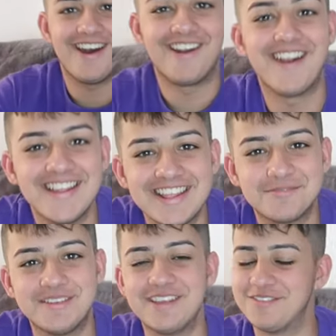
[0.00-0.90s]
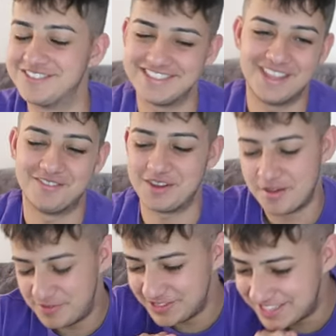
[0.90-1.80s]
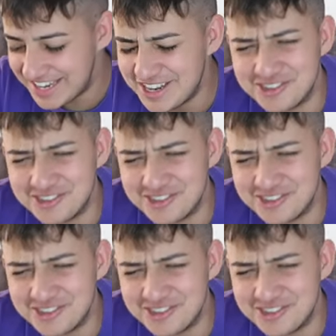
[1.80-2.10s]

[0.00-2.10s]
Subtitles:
Alright, that's been it for today's video. If you did